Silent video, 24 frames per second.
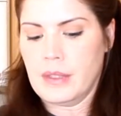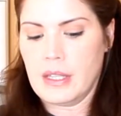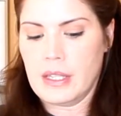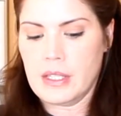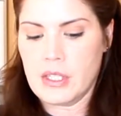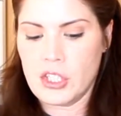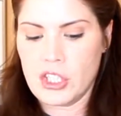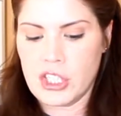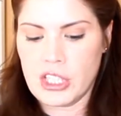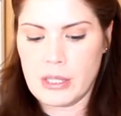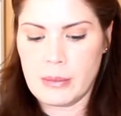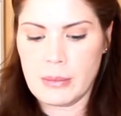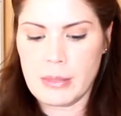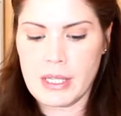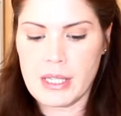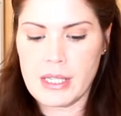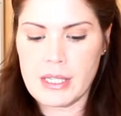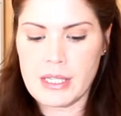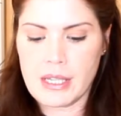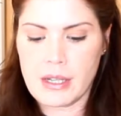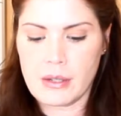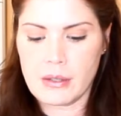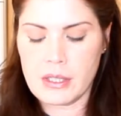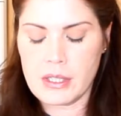and shimmy
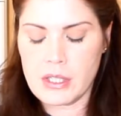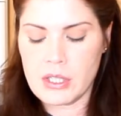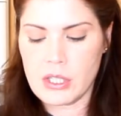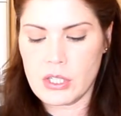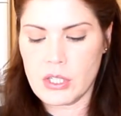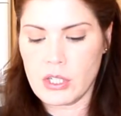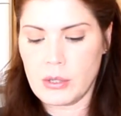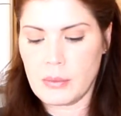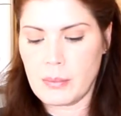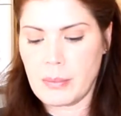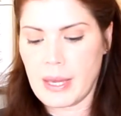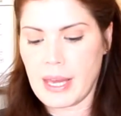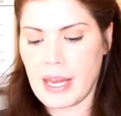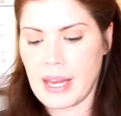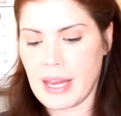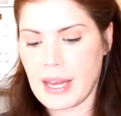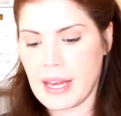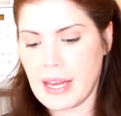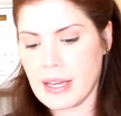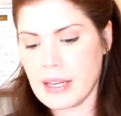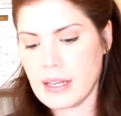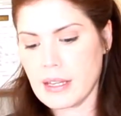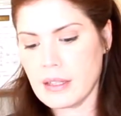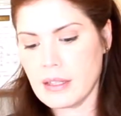it down into your
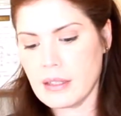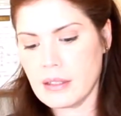bag.